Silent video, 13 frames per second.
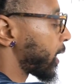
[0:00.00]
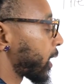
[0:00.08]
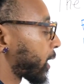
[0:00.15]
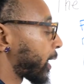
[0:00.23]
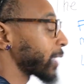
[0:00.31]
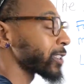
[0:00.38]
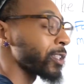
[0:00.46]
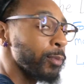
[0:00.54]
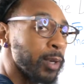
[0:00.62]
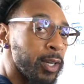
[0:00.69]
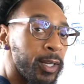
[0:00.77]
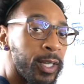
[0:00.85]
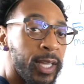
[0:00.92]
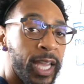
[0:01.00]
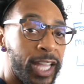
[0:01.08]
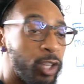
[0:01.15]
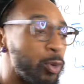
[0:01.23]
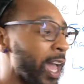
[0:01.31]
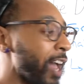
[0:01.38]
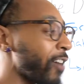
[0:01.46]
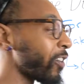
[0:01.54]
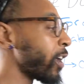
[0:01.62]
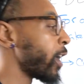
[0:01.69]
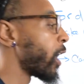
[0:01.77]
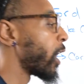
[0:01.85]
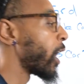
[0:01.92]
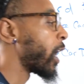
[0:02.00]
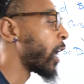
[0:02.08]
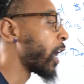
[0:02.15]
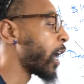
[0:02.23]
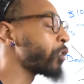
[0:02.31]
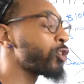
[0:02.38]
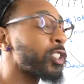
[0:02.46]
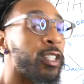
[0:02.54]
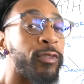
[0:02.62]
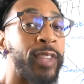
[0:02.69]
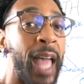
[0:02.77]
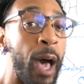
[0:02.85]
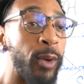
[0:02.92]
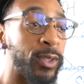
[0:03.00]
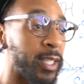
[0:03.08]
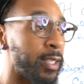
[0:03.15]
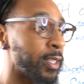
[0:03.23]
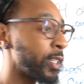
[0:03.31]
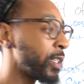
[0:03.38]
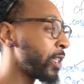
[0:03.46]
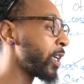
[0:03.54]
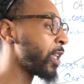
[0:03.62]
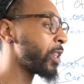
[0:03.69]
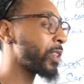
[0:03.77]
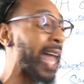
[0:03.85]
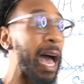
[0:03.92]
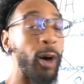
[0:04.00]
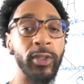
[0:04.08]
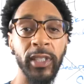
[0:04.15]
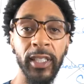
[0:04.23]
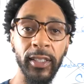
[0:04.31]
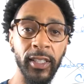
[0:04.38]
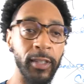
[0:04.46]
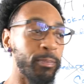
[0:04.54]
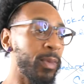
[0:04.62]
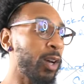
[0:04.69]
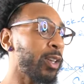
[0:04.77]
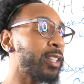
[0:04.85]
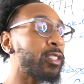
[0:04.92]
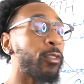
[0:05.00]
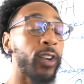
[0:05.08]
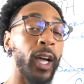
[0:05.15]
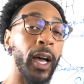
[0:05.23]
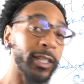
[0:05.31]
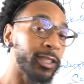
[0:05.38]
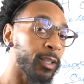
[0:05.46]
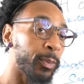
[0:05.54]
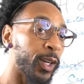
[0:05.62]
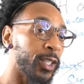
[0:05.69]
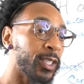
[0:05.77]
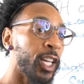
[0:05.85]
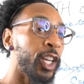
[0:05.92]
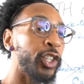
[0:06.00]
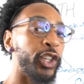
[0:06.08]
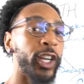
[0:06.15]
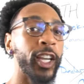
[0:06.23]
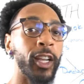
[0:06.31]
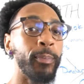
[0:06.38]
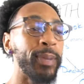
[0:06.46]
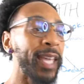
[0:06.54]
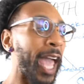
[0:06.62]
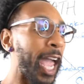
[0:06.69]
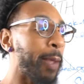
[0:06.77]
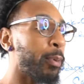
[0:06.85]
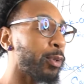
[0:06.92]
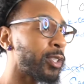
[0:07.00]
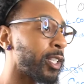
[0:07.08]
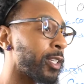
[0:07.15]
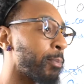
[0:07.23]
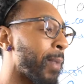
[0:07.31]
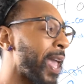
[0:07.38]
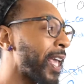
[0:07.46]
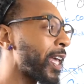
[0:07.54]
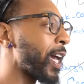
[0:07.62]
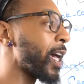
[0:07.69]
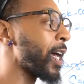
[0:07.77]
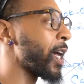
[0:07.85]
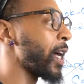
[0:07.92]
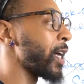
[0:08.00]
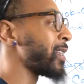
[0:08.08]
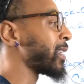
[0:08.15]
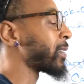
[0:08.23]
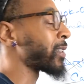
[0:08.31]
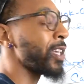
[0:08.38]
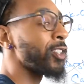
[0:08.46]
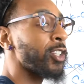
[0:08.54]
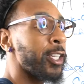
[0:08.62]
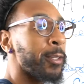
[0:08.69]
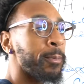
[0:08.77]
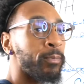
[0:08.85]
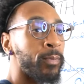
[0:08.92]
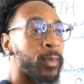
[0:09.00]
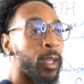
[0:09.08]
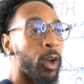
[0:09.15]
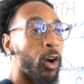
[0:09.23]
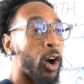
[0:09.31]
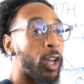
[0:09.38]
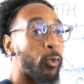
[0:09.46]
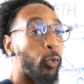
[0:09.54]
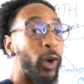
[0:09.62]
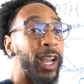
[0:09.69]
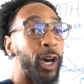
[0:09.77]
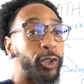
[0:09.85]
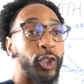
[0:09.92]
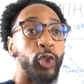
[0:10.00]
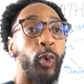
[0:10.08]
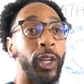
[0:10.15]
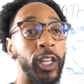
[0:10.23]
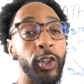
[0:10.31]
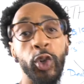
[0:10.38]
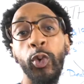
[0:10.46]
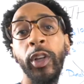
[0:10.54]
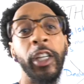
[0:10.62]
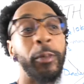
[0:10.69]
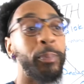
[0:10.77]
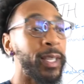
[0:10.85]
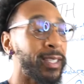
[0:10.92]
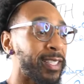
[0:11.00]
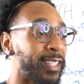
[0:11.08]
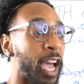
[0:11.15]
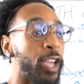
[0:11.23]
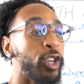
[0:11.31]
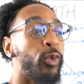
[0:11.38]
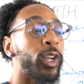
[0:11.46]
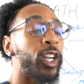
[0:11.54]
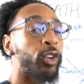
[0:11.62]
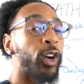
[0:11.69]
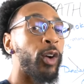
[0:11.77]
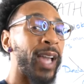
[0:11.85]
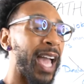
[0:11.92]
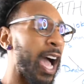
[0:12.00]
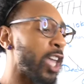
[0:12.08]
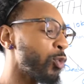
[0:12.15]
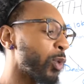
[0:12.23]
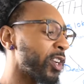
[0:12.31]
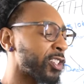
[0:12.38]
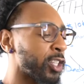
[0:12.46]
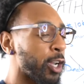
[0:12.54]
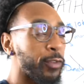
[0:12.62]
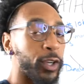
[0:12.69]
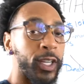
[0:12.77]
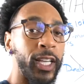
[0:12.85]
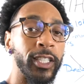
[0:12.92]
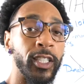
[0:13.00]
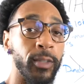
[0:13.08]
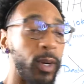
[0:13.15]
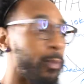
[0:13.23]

customer and you have hundreds of thousands and millions of customers, you're going to be able to make a decision on what else you want to do in your business, how you want to grow it, how you want to serve your customer